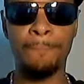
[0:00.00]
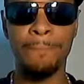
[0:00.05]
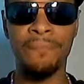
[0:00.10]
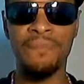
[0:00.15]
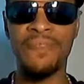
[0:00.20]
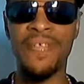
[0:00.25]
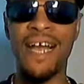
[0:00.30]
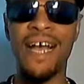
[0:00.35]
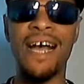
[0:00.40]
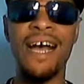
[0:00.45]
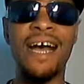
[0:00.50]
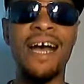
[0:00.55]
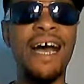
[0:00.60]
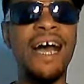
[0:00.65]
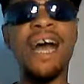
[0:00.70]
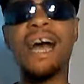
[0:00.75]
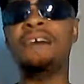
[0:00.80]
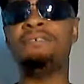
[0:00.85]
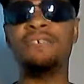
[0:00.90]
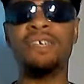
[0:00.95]
Now,
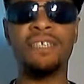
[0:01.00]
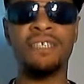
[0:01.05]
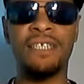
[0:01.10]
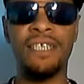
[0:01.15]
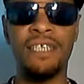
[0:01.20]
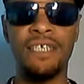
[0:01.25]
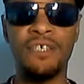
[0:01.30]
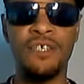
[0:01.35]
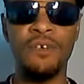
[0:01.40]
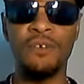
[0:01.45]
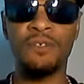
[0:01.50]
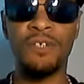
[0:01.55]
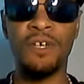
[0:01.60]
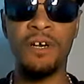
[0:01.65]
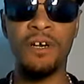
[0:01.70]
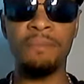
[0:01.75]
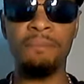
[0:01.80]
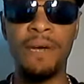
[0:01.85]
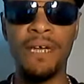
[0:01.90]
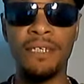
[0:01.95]
obviously, you're going to
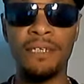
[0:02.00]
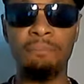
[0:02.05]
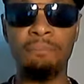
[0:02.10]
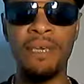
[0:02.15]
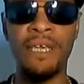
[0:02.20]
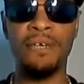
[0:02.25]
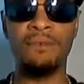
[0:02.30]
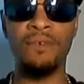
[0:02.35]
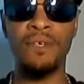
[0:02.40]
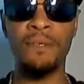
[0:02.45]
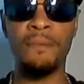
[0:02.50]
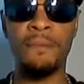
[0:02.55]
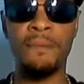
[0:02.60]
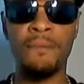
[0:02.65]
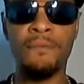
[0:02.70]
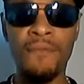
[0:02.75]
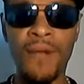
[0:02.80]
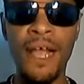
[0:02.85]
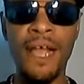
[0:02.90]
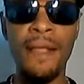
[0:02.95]
talk about the big one,
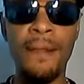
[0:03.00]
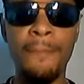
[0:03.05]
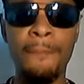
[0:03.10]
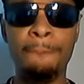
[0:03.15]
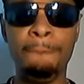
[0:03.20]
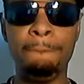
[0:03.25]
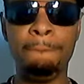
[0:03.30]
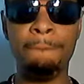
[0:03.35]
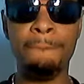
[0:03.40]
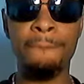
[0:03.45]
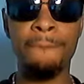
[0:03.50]
right?